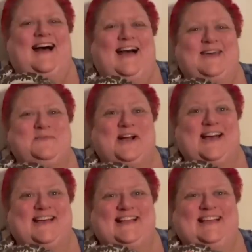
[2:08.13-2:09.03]
Hi,
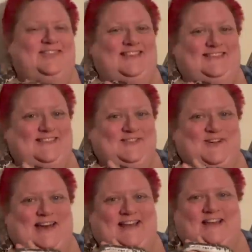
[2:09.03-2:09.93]
Brian. This is
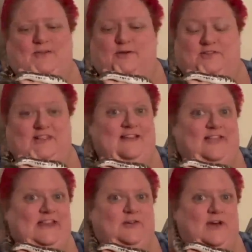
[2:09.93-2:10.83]
Greta, or Snake
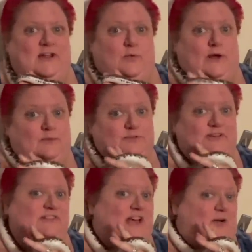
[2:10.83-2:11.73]
Lady Greta. Welcome to
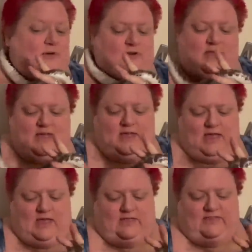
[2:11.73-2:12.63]
the shower.
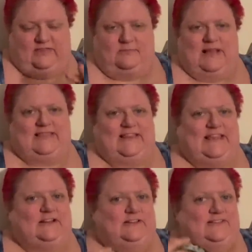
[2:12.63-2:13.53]
And this is my
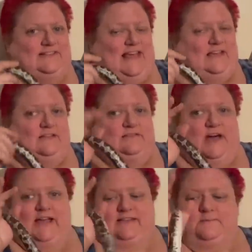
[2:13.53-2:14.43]
littlest snake,
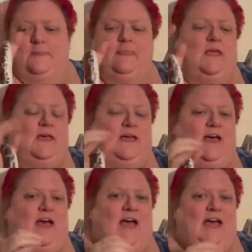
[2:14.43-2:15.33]
Dot.
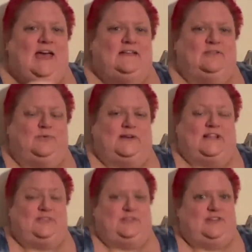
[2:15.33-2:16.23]
And just want to
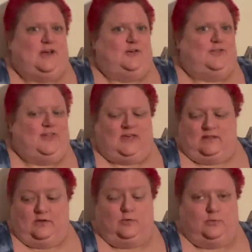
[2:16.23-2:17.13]
let you know
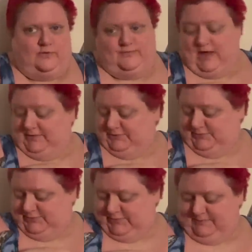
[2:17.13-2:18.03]
that we've got
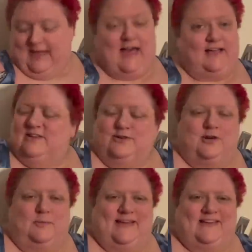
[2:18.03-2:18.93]
your back. You're
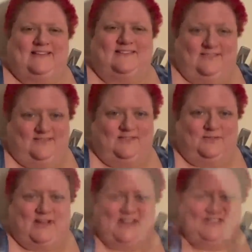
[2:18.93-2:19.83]
going to make it.
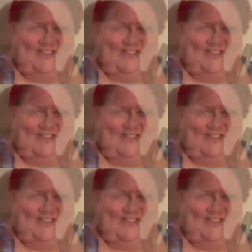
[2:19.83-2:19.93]
We got you